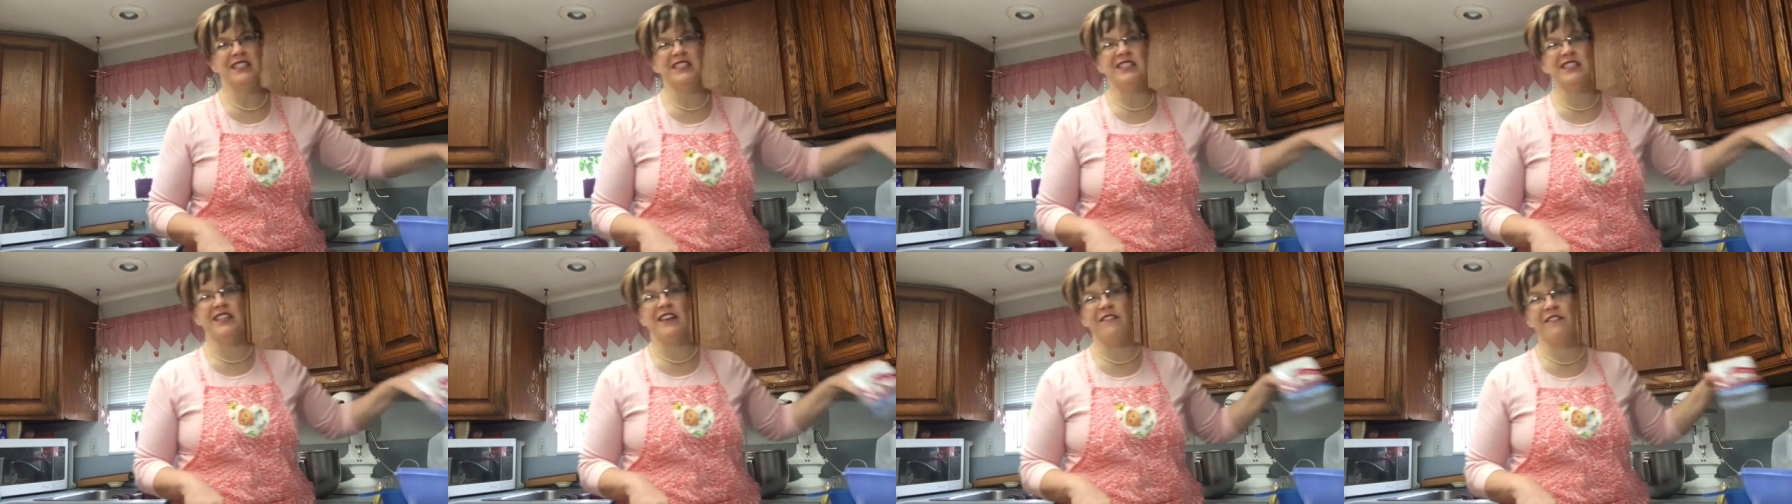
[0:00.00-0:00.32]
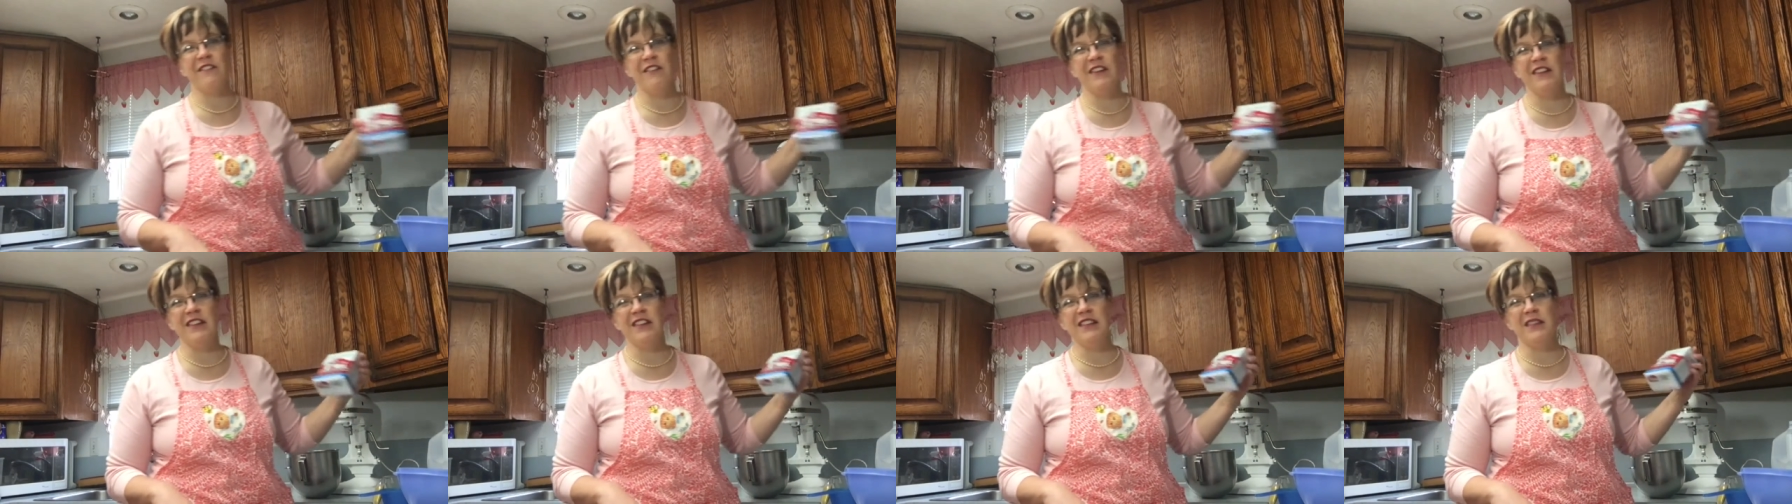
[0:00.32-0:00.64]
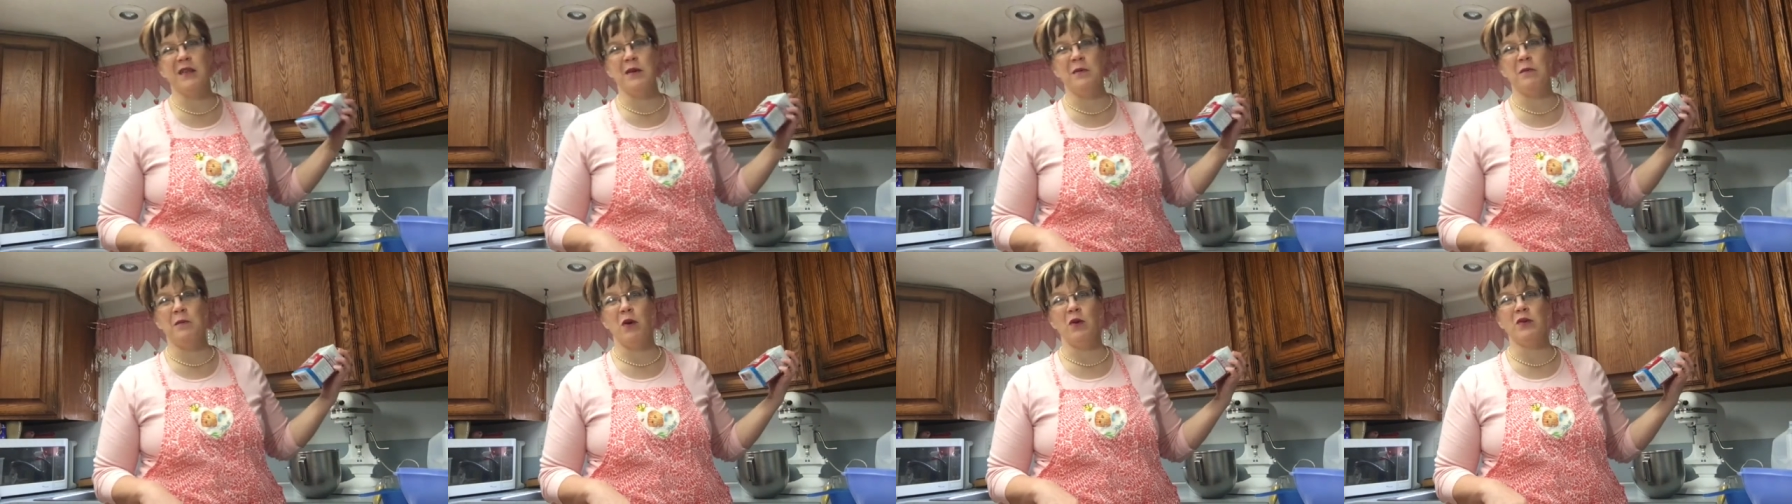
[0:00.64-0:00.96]
is different
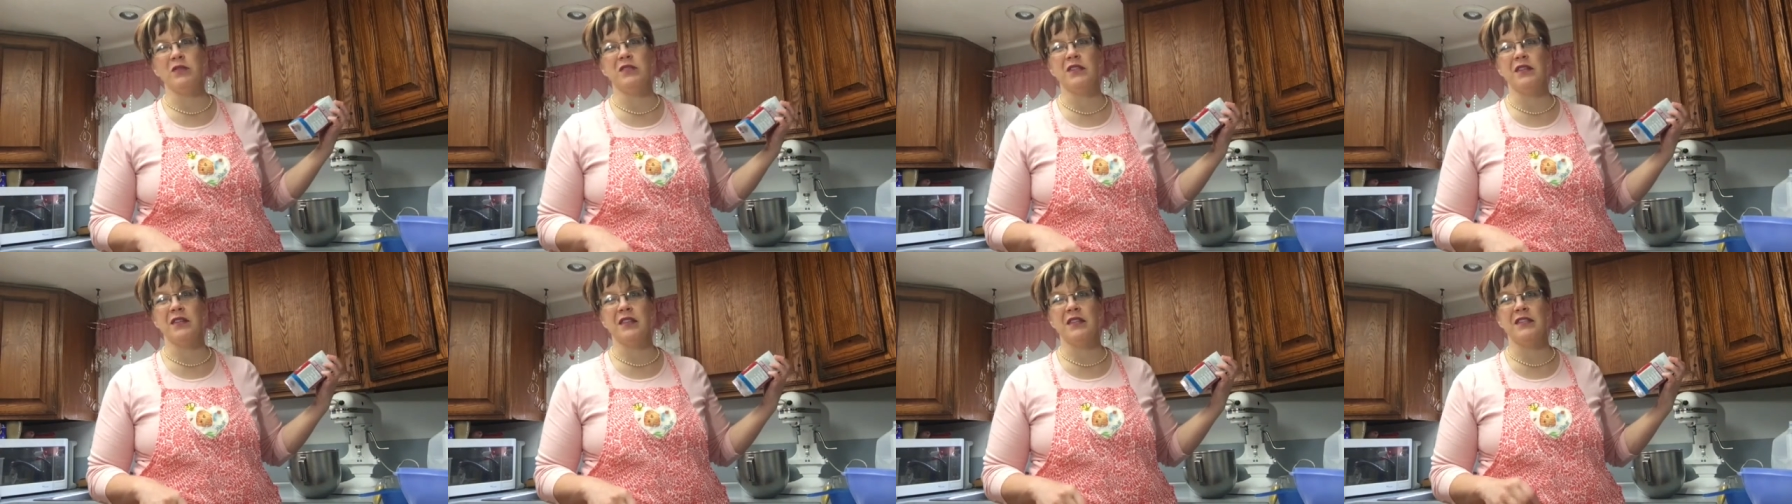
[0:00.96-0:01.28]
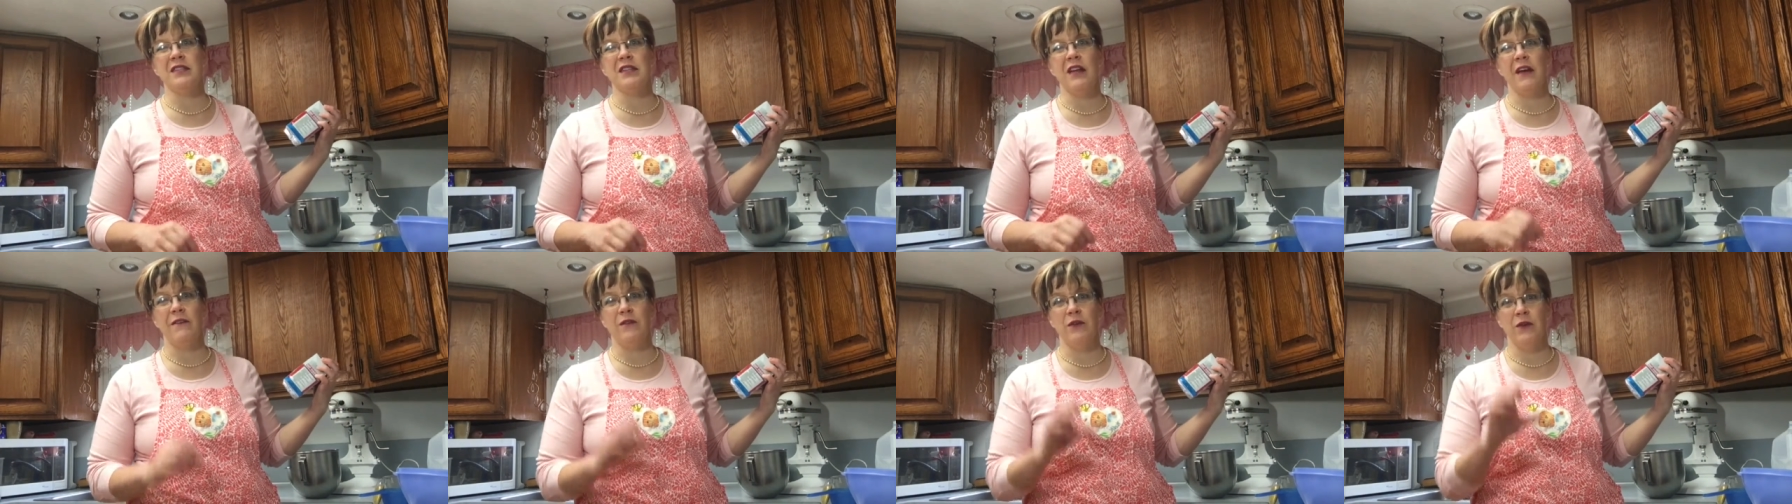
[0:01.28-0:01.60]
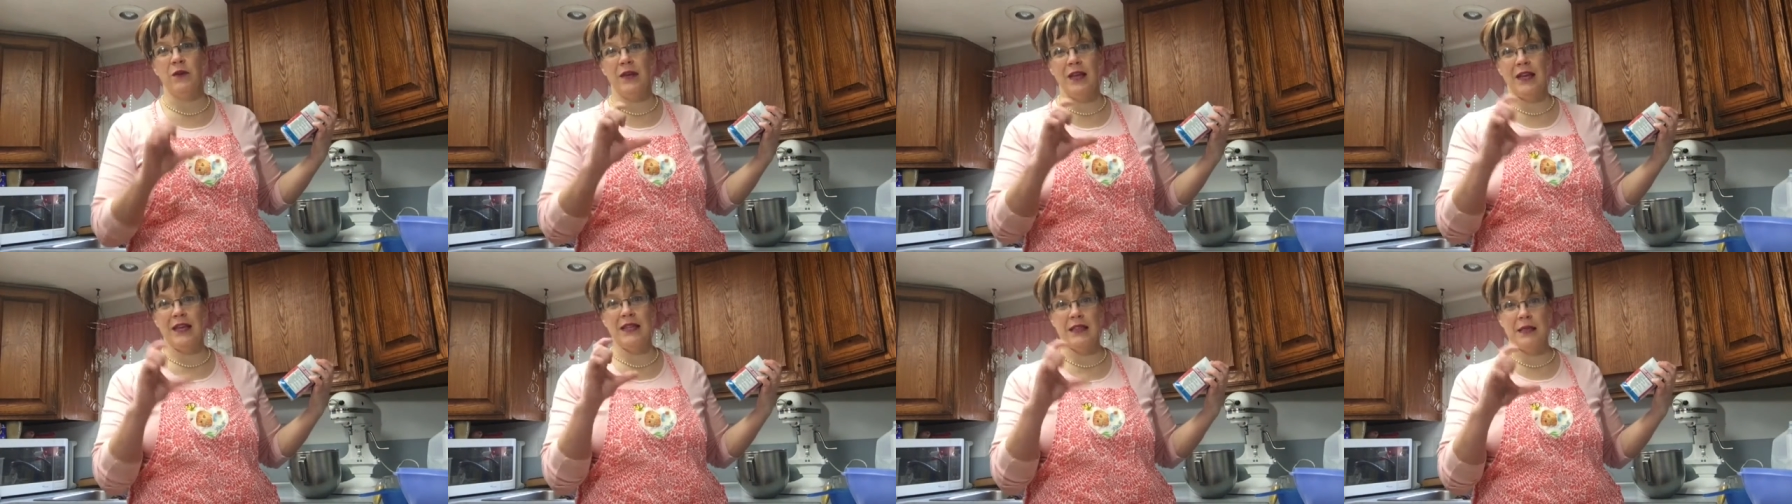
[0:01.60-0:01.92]
than most of the stuff
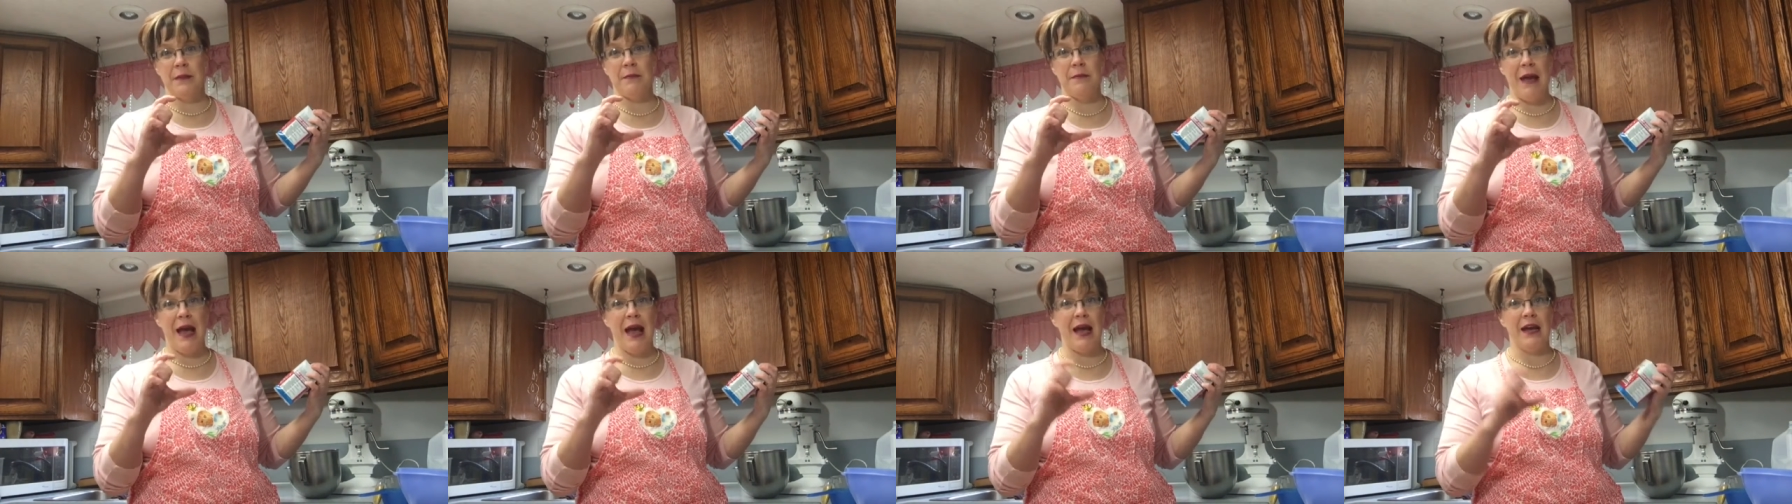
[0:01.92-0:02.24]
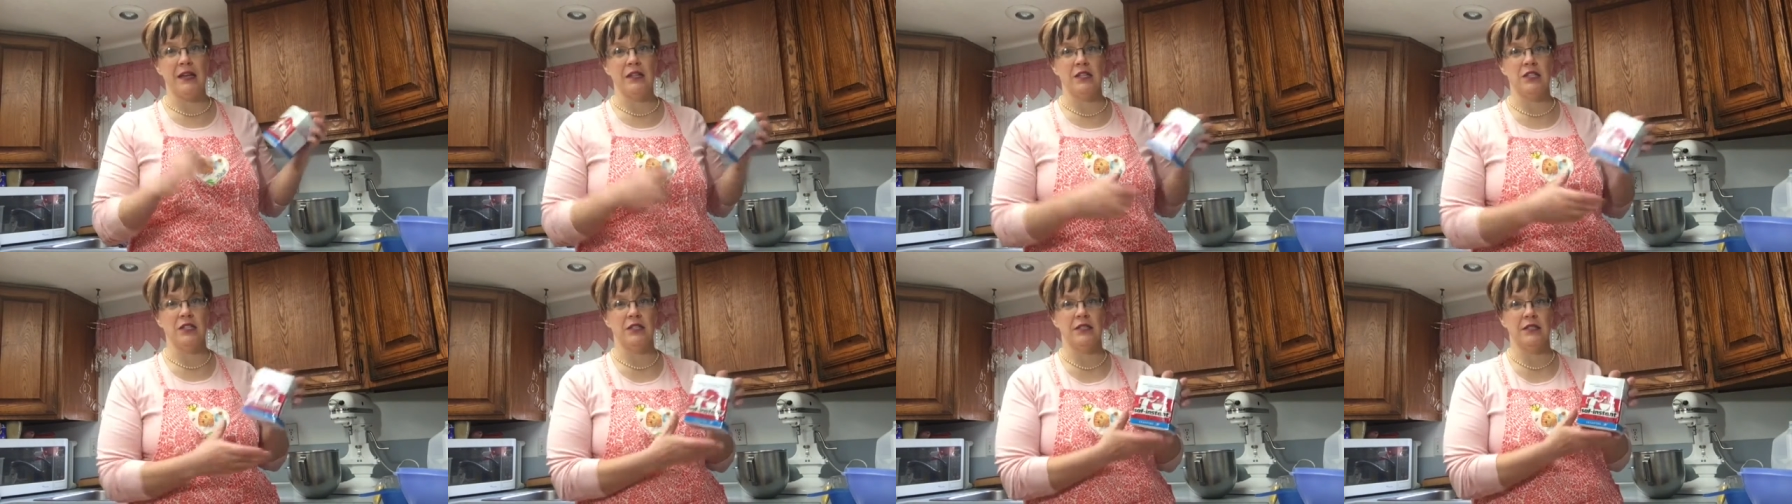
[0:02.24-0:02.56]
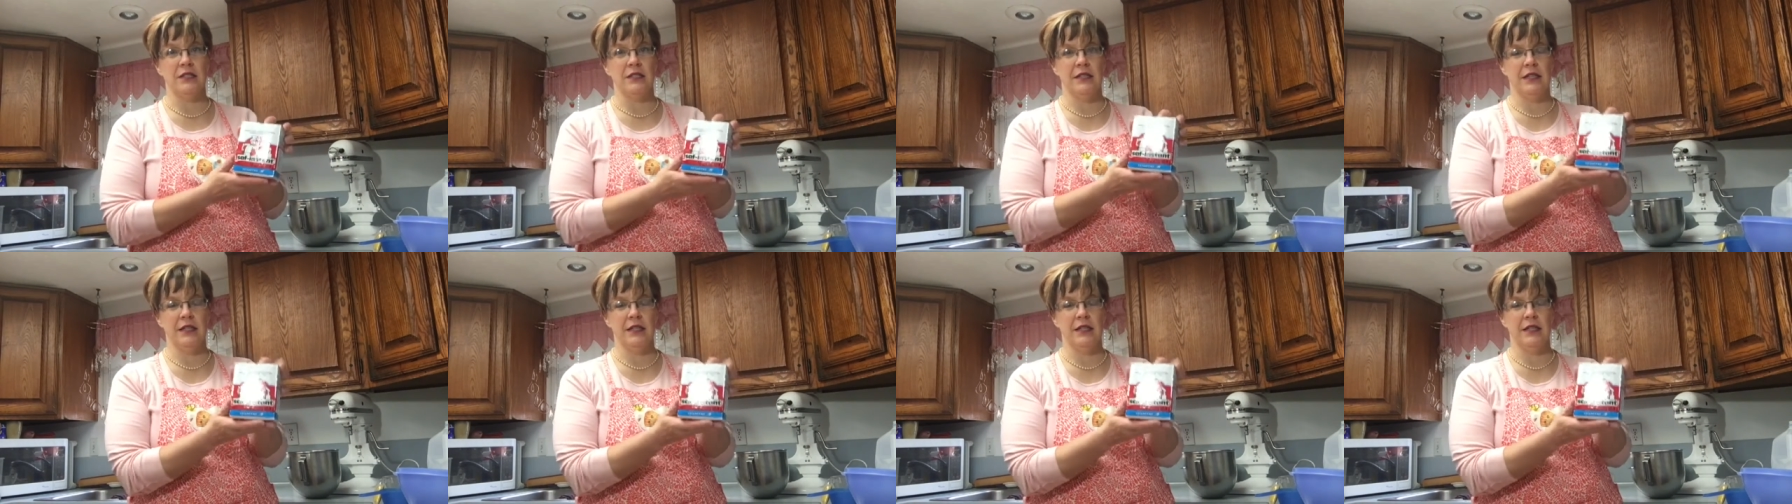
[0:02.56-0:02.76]
you get in the packages.